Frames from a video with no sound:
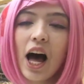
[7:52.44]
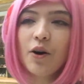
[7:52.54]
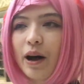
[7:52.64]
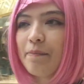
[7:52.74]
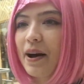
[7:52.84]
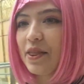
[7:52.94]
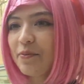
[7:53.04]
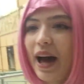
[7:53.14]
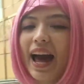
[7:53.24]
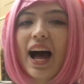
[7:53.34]
Oh, and by the
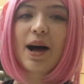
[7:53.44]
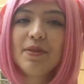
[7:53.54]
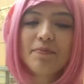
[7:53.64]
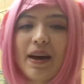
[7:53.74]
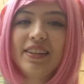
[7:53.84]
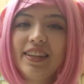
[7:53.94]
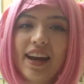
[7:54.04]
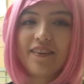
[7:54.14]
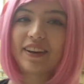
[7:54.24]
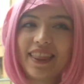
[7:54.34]
way, I'm the best
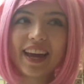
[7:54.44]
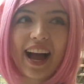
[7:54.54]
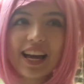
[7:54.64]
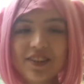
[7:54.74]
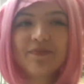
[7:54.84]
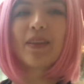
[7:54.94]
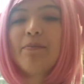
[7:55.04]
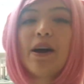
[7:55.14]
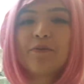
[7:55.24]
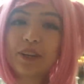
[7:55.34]
at everything.
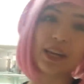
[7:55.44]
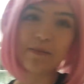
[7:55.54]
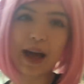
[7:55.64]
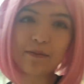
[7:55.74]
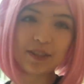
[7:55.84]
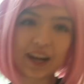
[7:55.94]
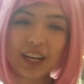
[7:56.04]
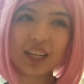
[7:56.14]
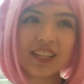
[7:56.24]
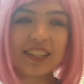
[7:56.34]
I'm not really bad with
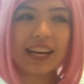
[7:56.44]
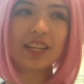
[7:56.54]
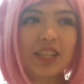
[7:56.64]
directions.